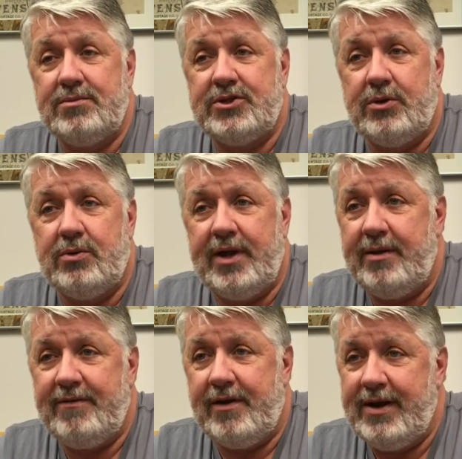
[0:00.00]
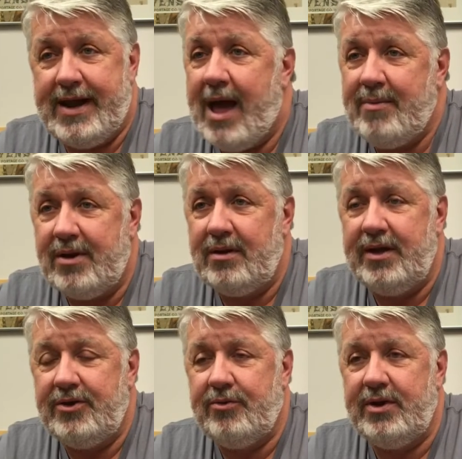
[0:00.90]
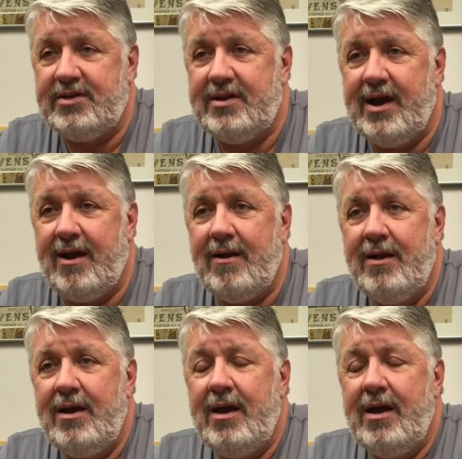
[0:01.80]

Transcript: So a very nominal increase there.